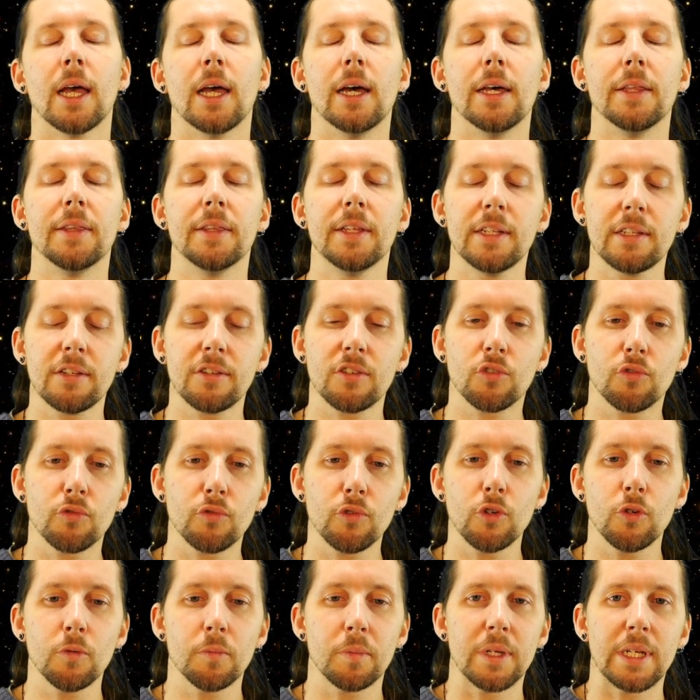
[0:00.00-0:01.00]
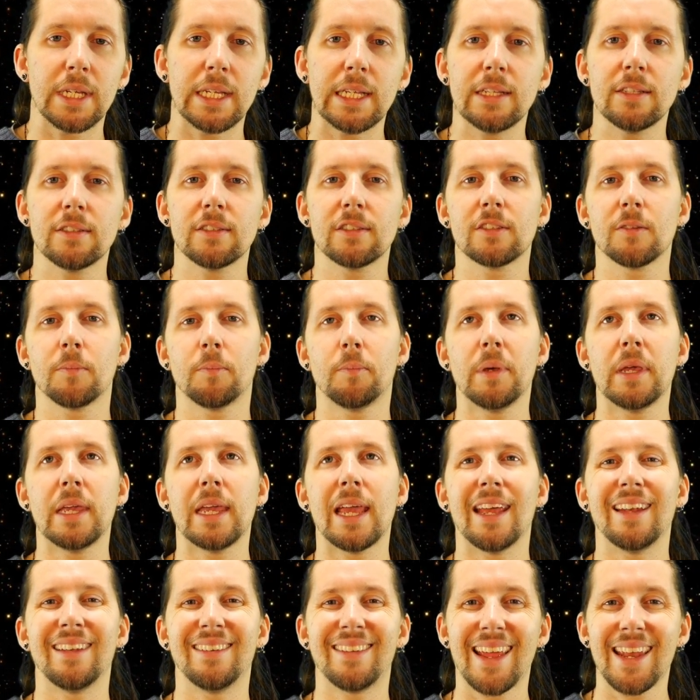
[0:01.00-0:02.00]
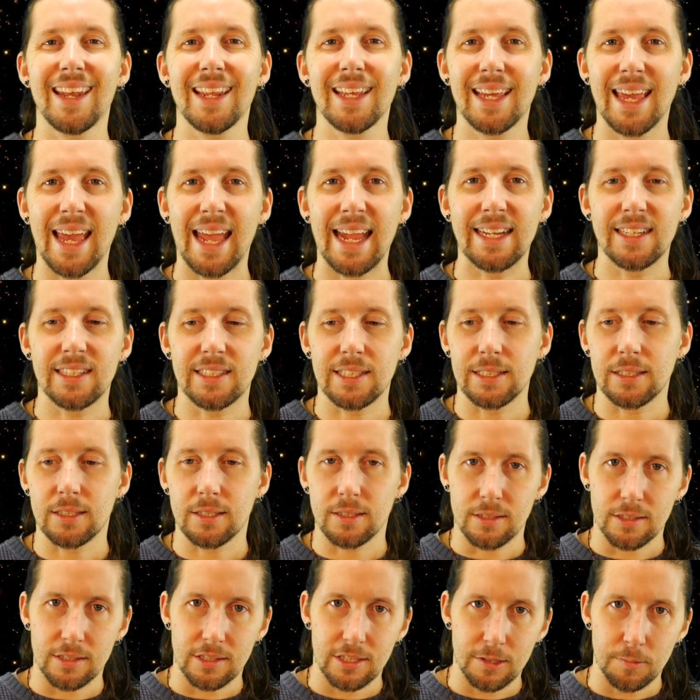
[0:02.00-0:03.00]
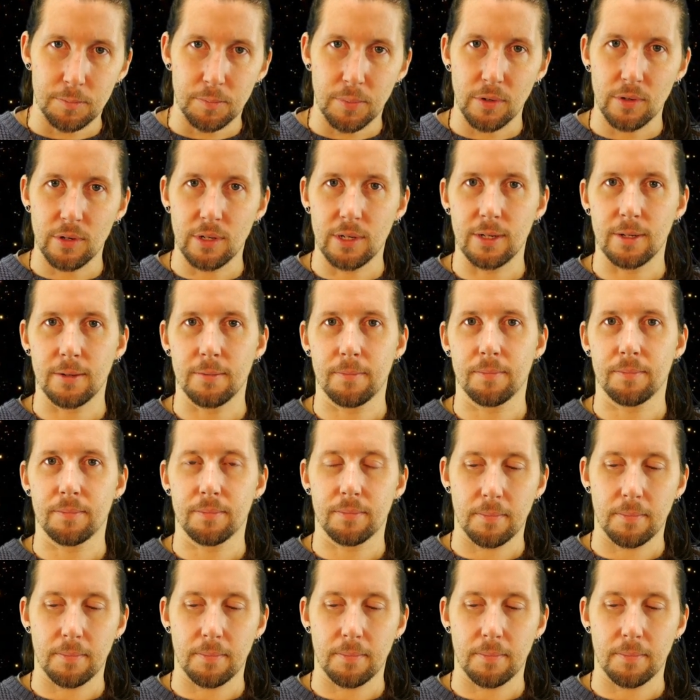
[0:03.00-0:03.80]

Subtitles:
And this group needs to be a dedicated spirit